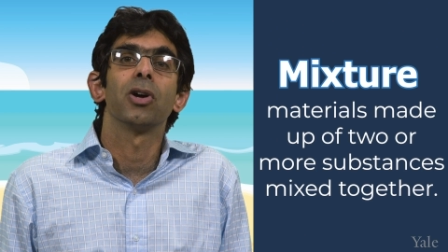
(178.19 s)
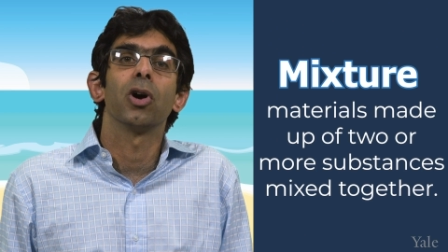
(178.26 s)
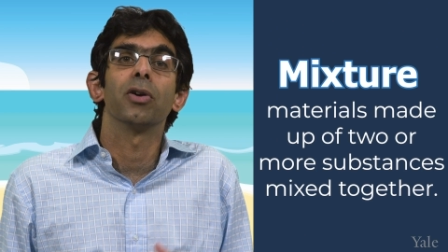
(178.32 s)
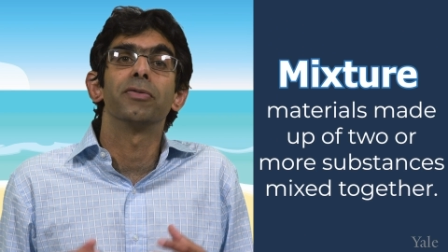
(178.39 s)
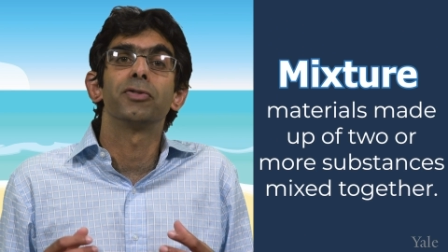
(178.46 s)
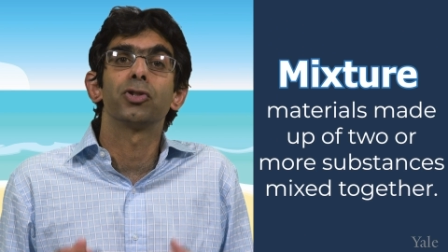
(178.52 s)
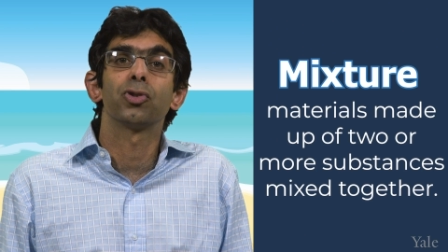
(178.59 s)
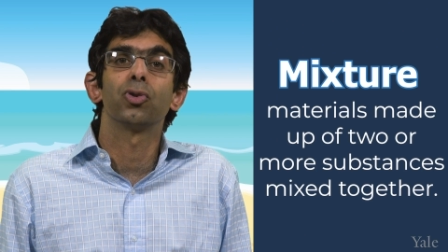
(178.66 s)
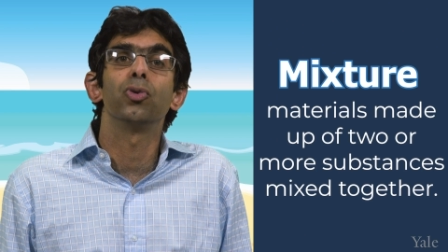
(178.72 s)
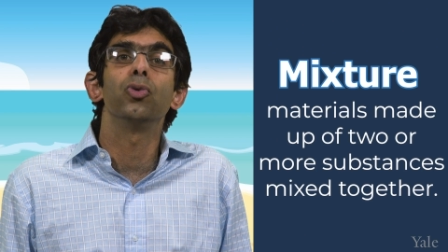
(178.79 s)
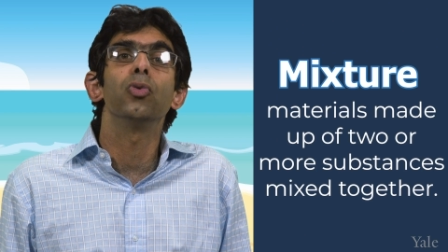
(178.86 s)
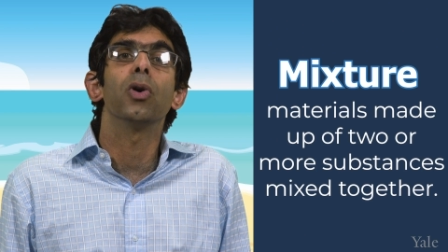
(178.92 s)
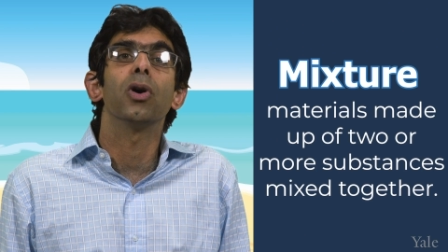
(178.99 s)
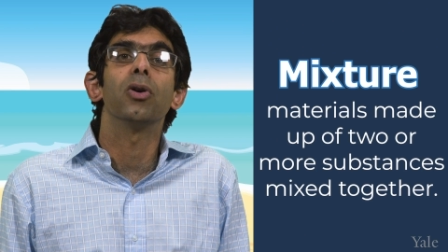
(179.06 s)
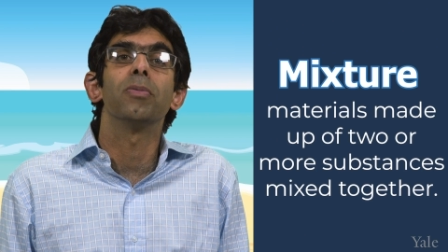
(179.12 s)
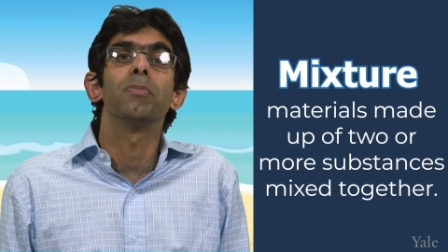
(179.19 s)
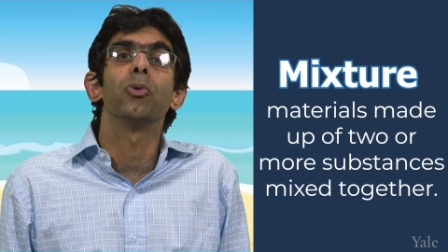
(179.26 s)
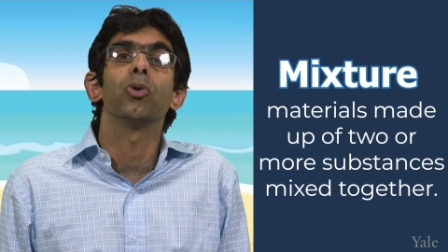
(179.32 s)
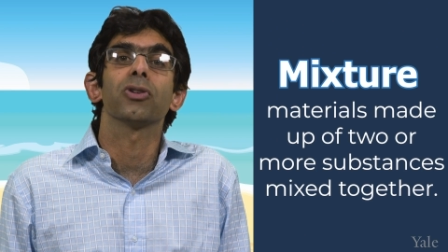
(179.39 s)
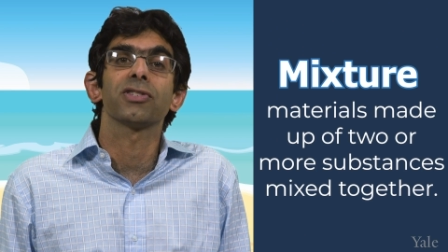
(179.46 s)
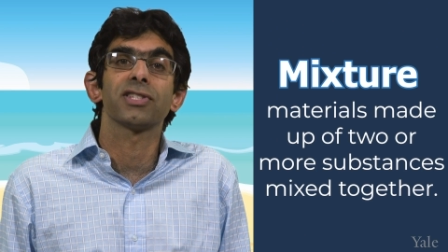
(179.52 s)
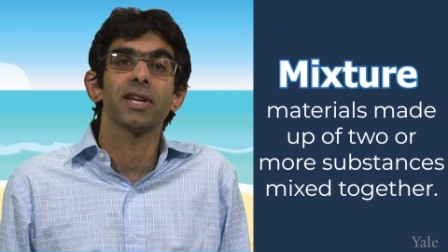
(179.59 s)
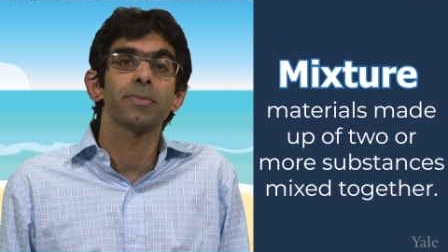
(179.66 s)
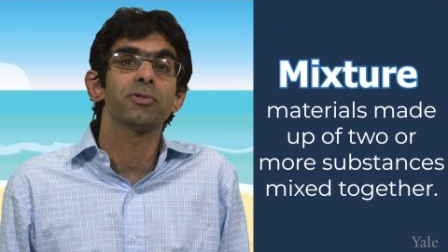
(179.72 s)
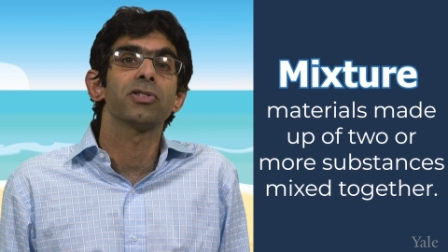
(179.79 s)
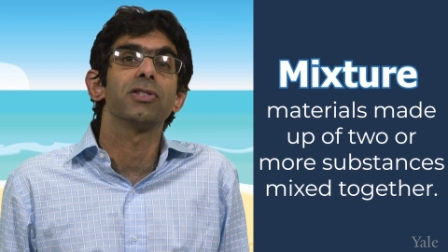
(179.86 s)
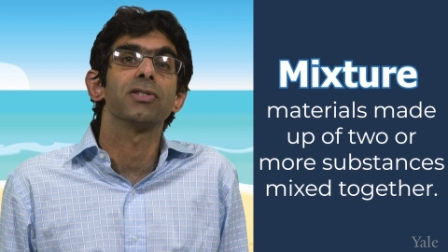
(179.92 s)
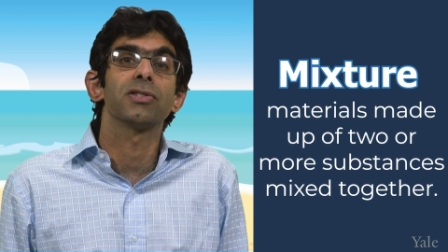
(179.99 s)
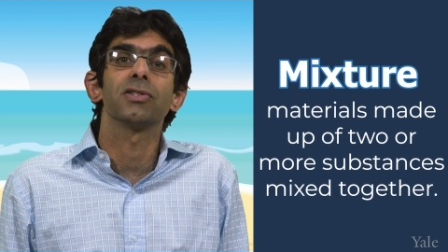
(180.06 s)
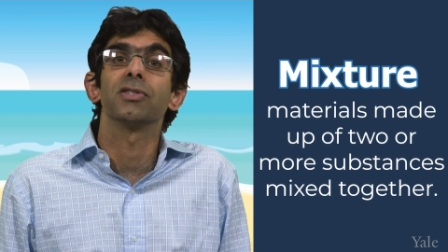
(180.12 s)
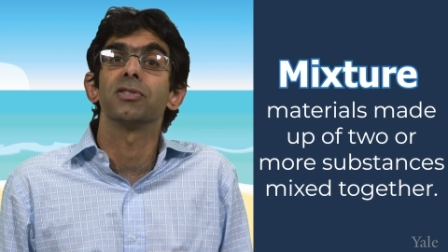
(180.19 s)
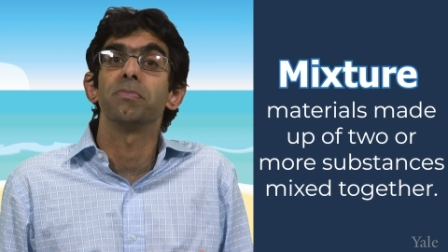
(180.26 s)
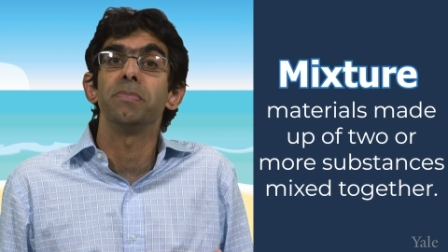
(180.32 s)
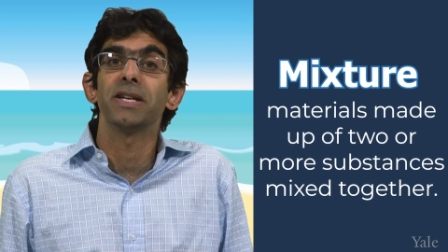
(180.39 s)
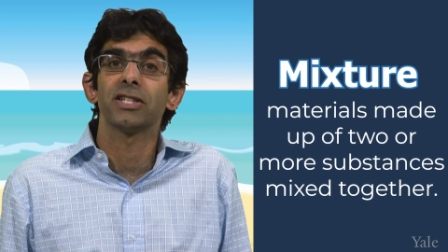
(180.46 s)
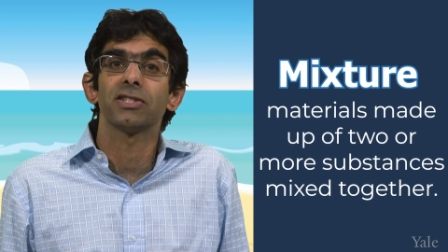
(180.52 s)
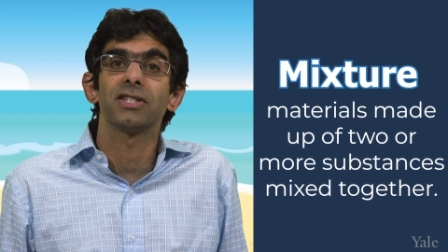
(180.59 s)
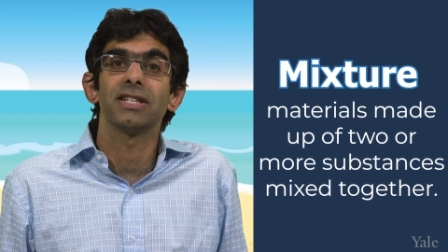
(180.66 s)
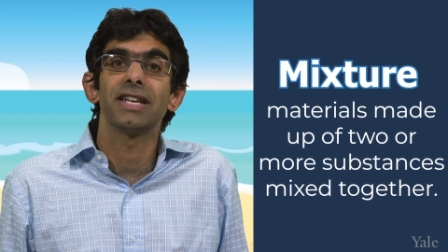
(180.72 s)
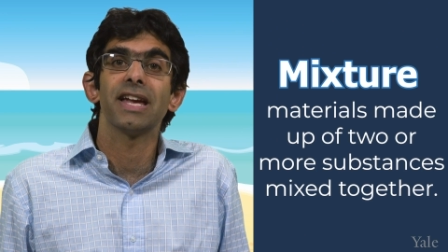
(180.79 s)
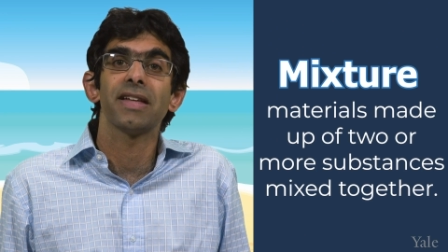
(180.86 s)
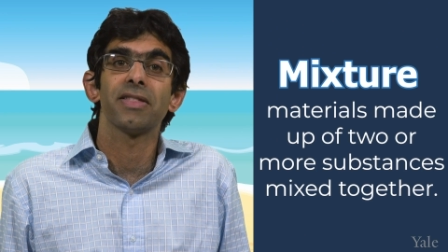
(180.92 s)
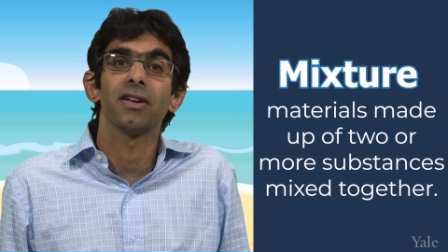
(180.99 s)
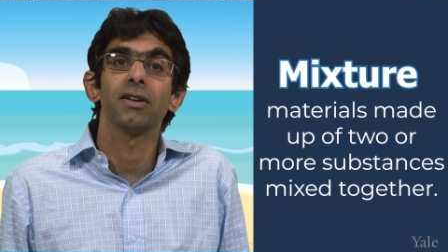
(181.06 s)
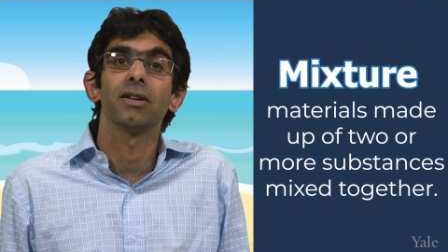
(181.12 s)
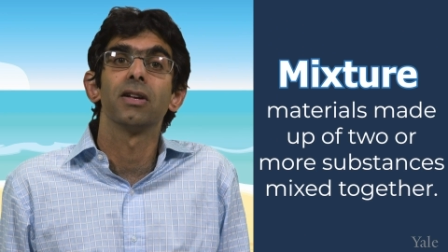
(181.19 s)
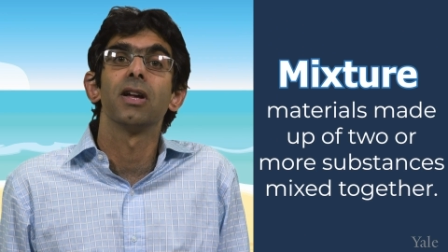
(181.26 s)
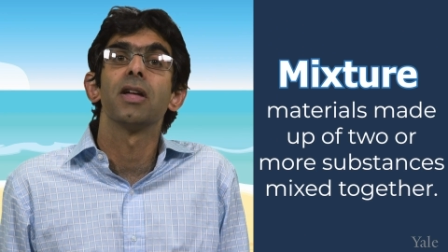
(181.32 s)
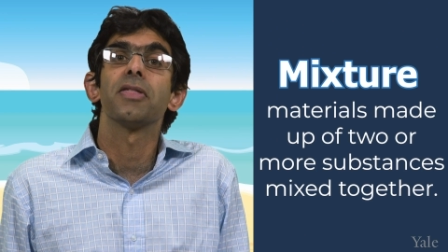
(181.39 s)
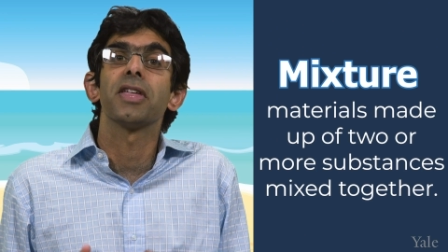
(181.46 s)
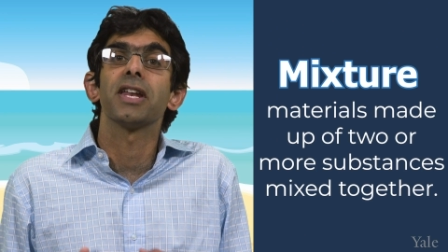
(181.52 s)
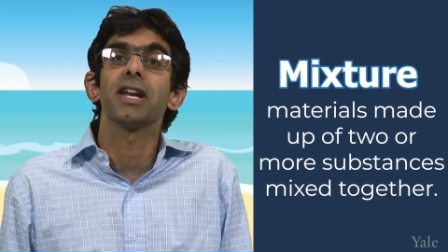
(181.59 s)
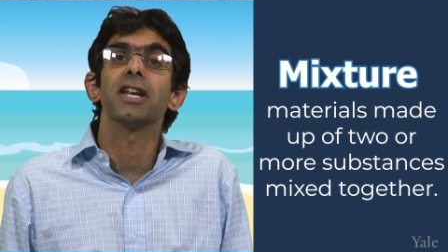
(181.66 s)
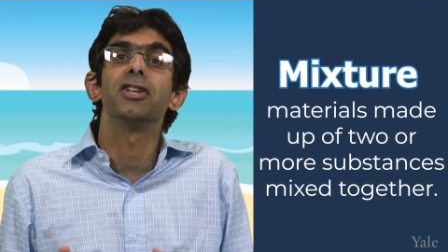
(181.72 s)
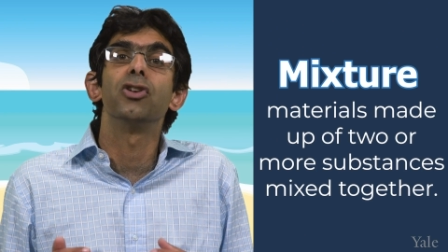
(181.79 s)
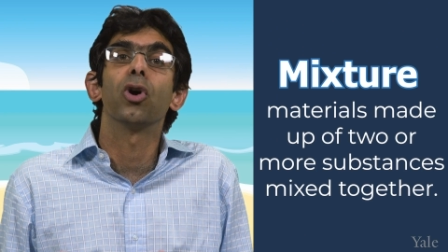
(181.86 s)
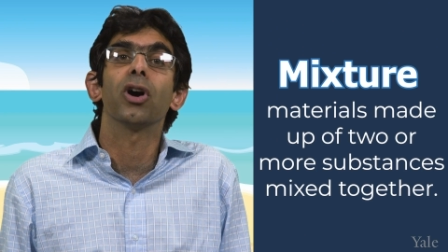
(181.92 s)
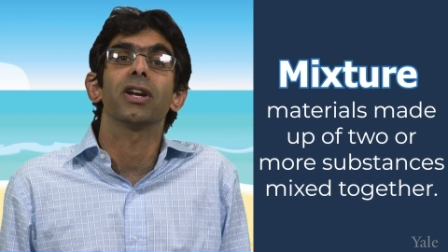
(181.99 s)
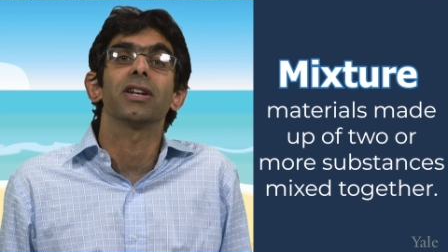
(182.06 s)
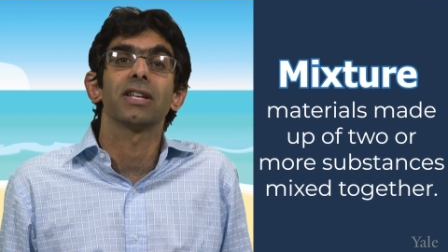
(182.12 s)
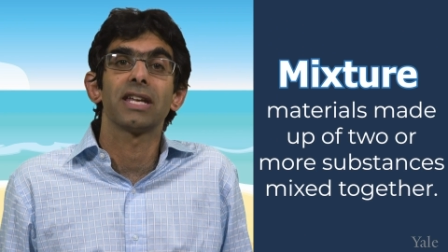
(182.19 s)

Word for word: of 2 or more substances mixed together that are not